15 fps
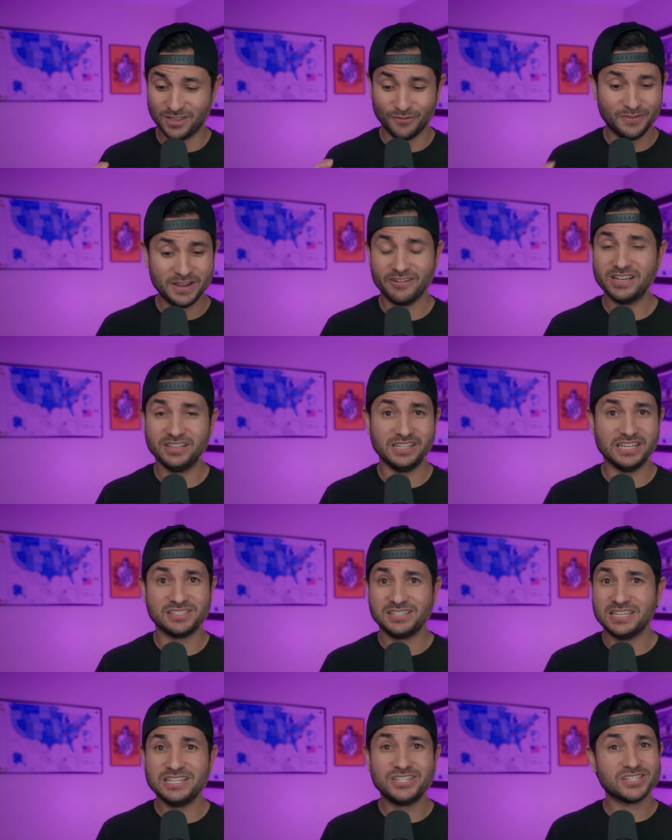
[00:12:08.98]
the very least,
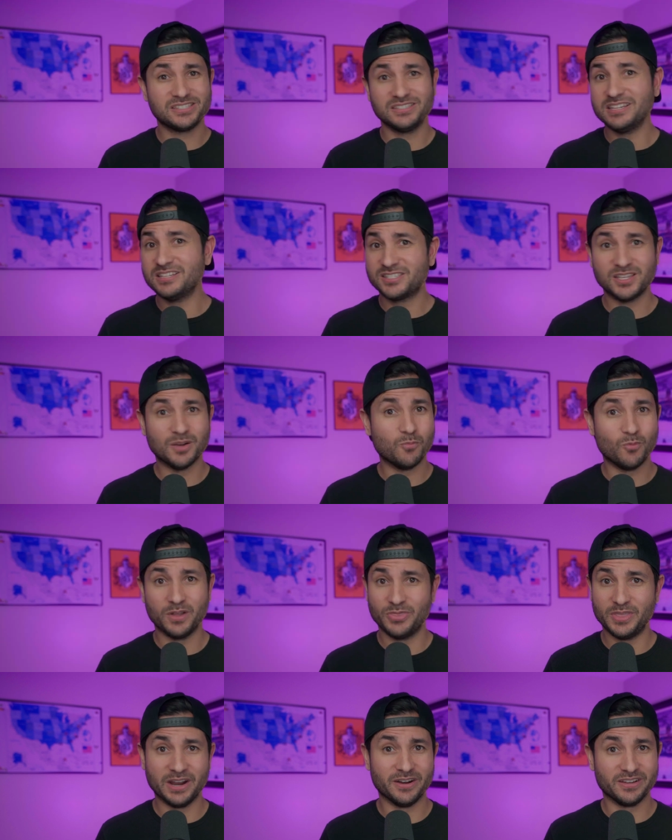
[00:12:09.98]
he just needs
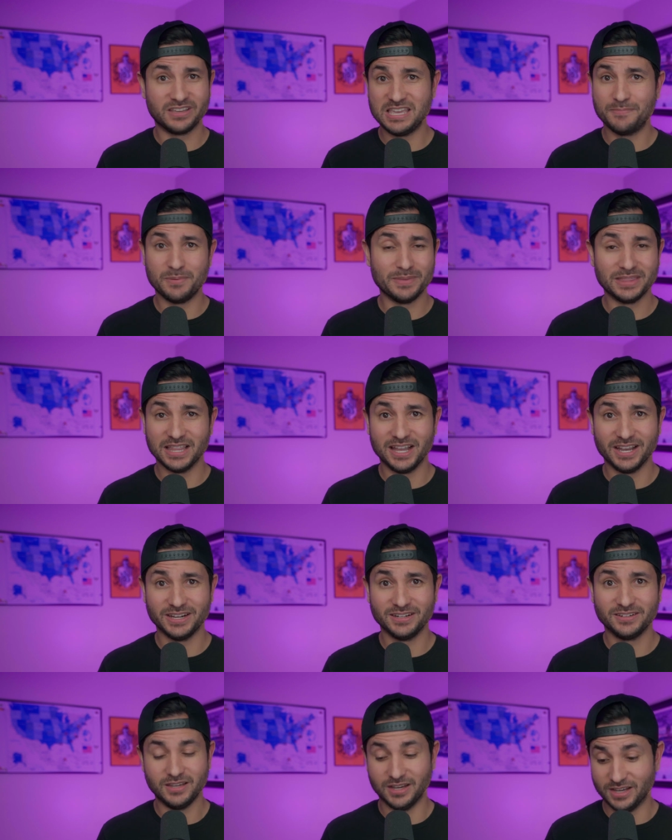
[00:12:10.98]
someone there to keep him in line.
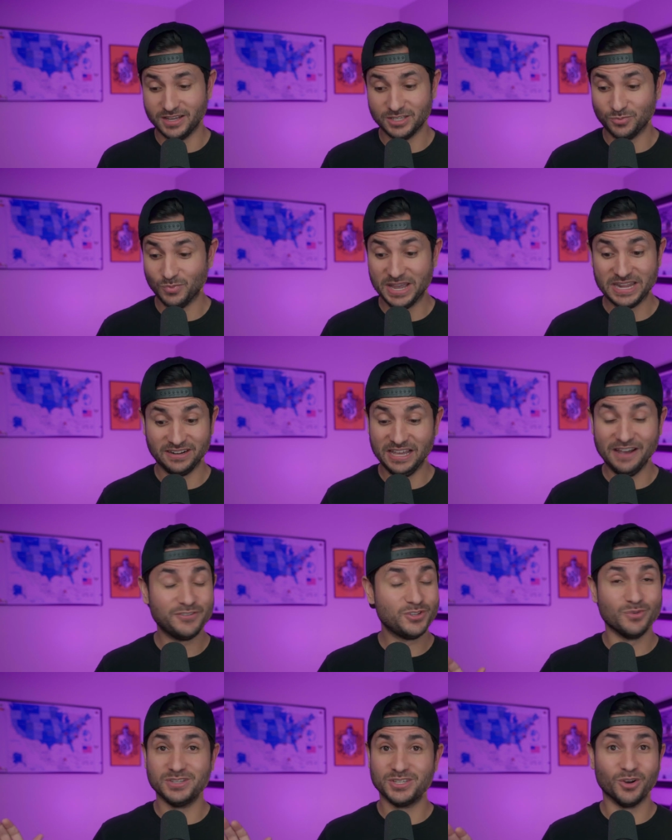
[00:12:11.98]
Because when left
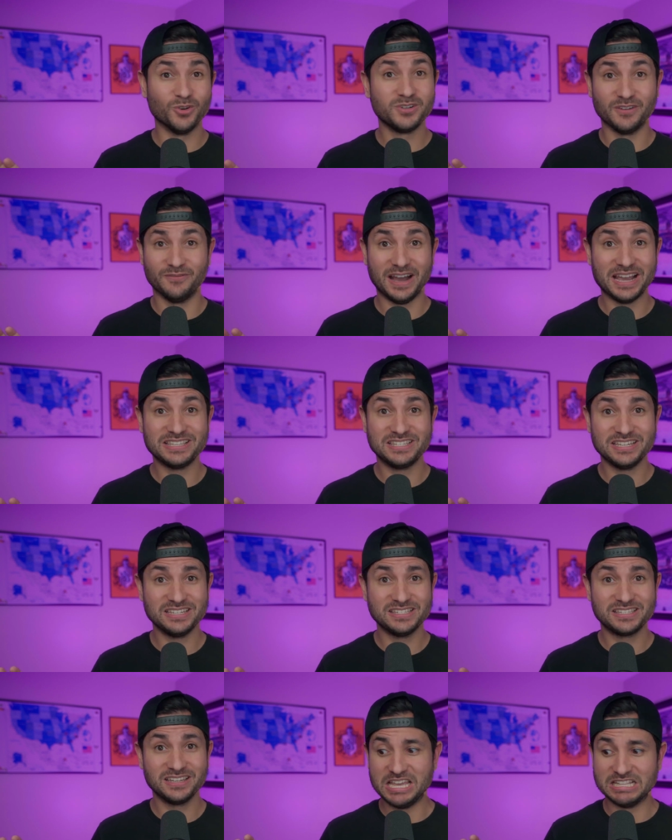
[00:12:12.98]
to his own
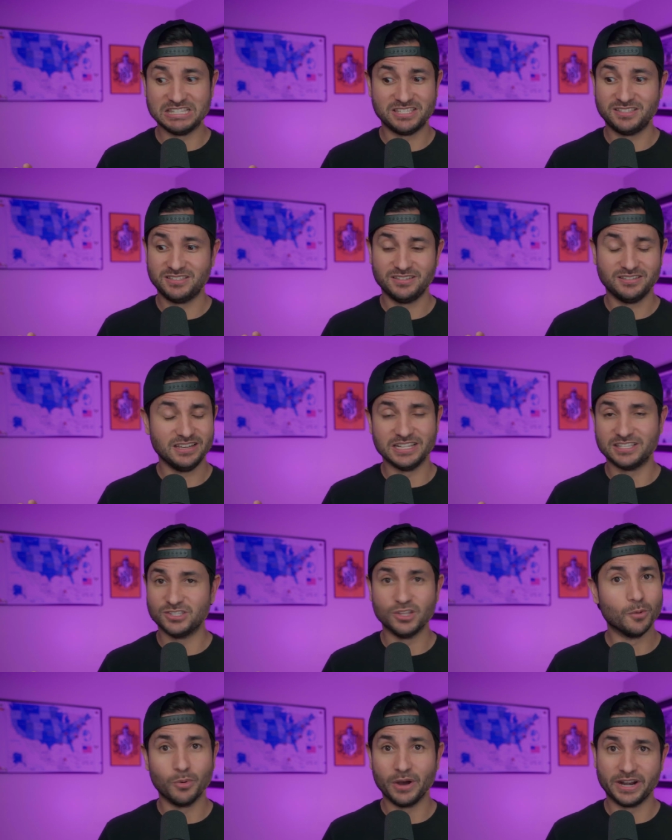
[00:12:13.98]
devices, it's
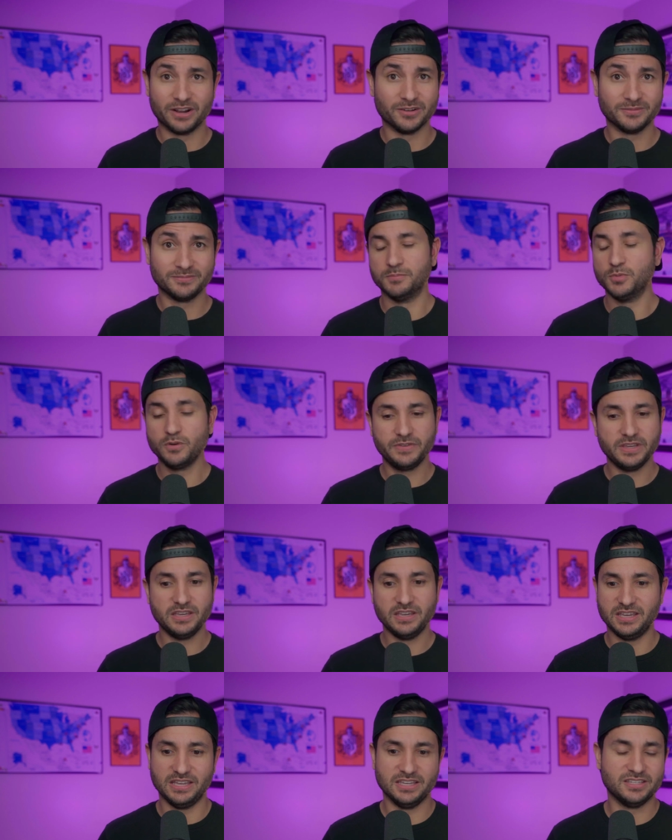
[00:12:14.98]
no bueno. The movie
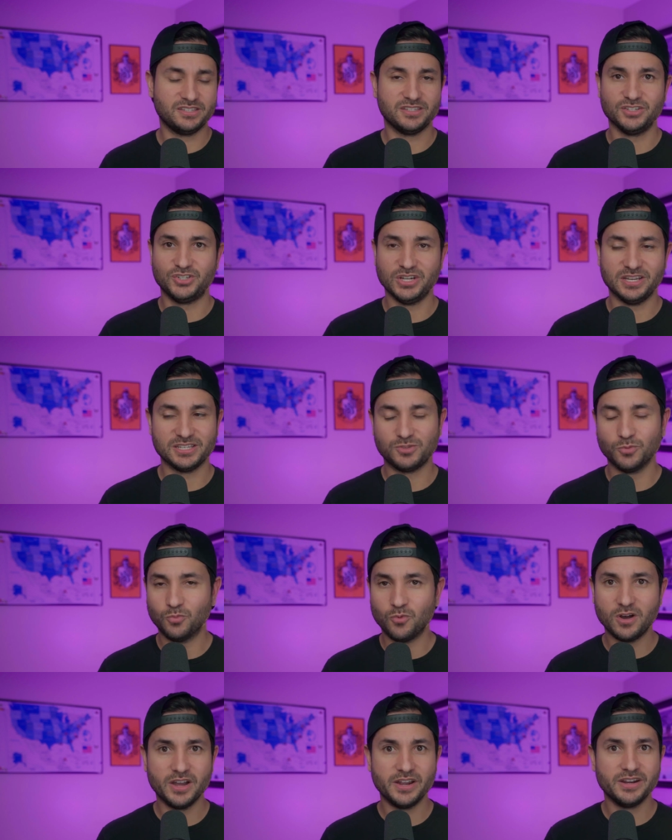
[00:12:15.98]
is just
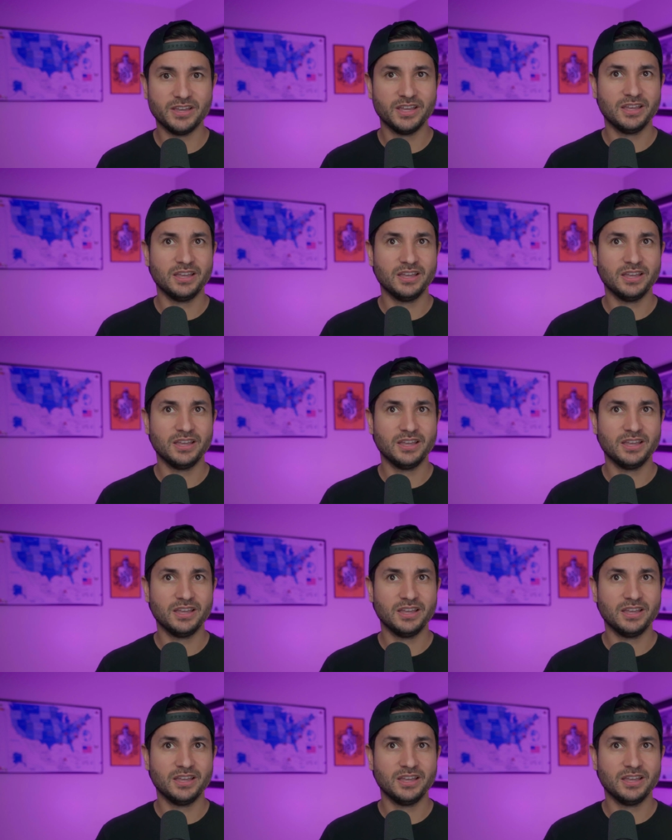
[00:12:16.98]
one